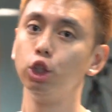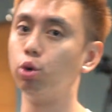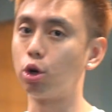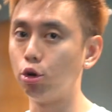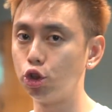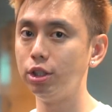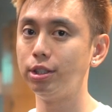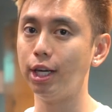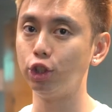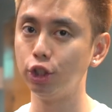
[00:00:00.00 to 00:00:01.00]
to a coaching
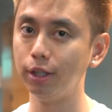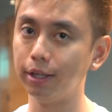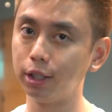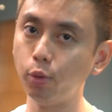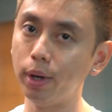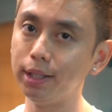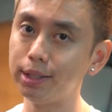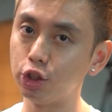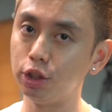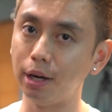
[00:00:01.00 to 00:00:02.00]
session and a Q&A
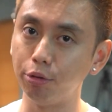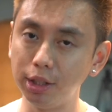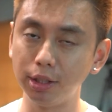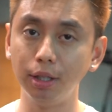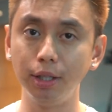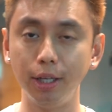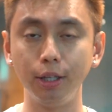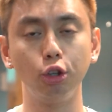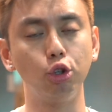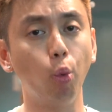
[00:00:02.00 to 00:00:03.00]
session that I recently
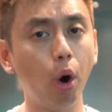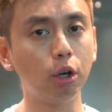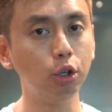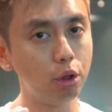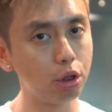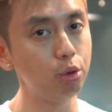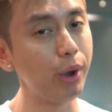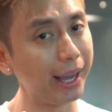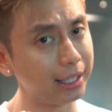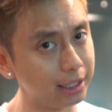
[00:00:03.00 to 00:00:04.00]
did to walk you
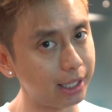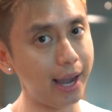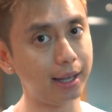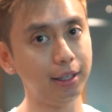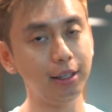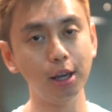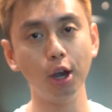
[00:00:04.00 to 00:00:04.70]
through exactly